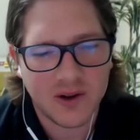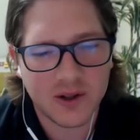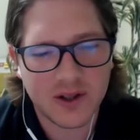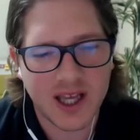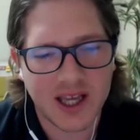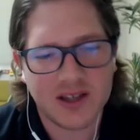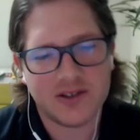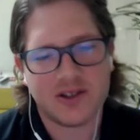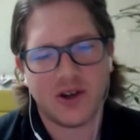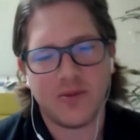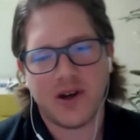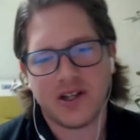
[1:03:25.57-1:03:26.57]
Well, thank you
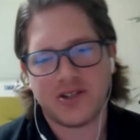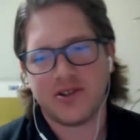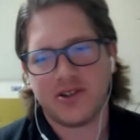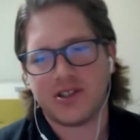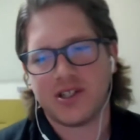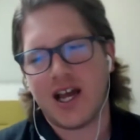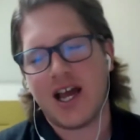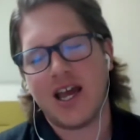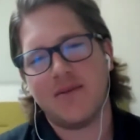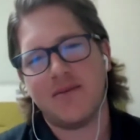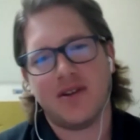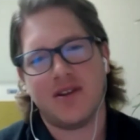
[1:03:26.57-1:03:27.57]
so much for your
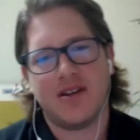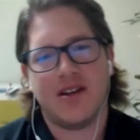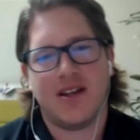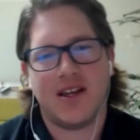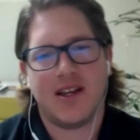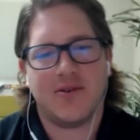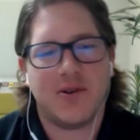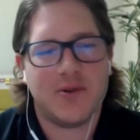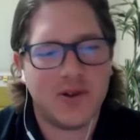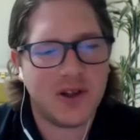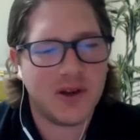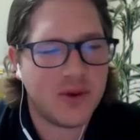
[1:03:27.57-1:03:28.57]
time, and we
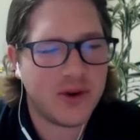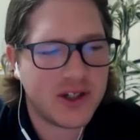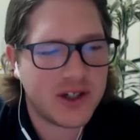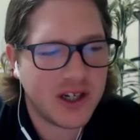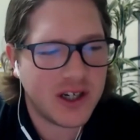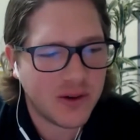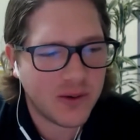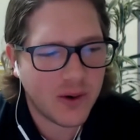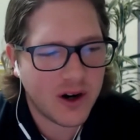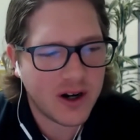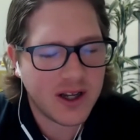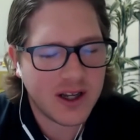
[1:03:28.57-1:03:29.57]
really appreciate your
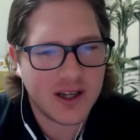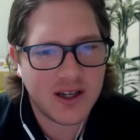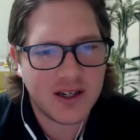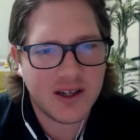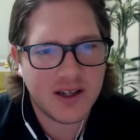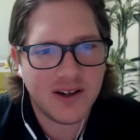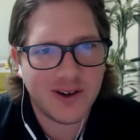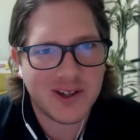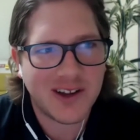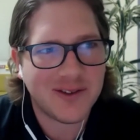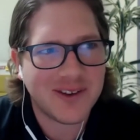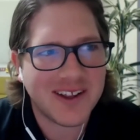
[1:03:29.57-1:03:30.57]
work, and
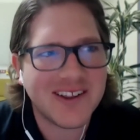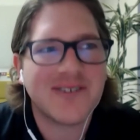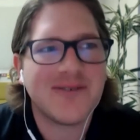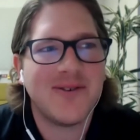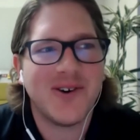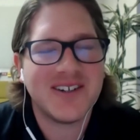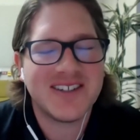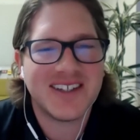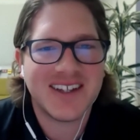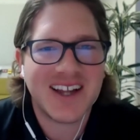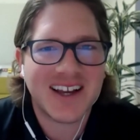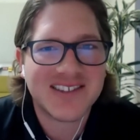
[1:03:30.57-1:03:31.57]
definitely look forward to
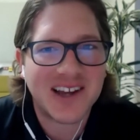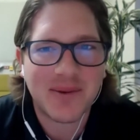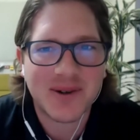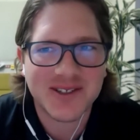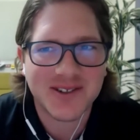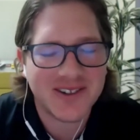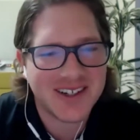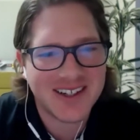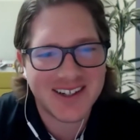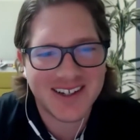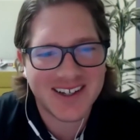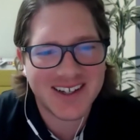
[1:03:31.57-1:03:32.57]
the next
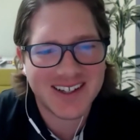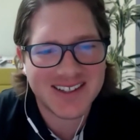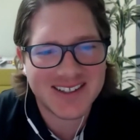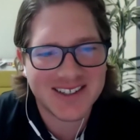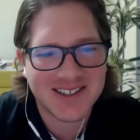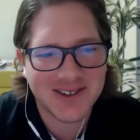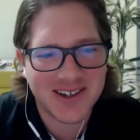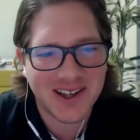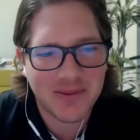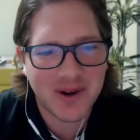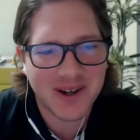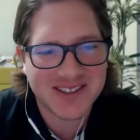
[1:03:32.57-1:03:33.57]
opportunity to do
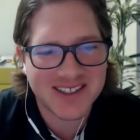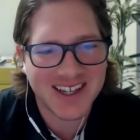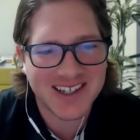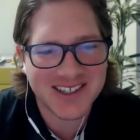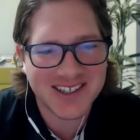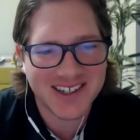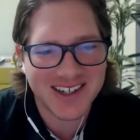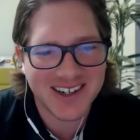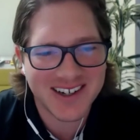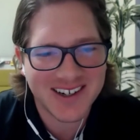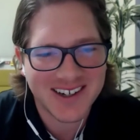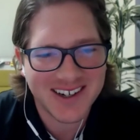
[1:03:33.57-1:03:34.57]
another presentation
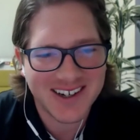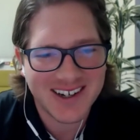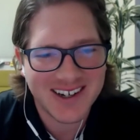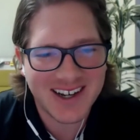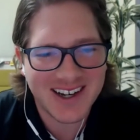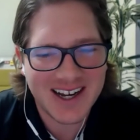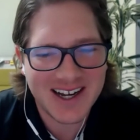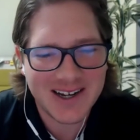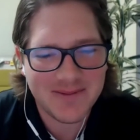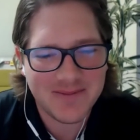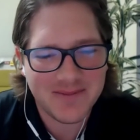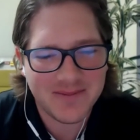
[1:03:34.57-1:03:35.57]
here.
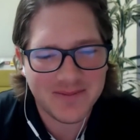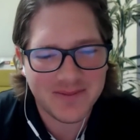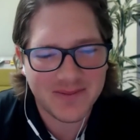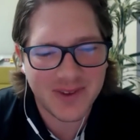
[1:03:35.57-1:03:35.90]
And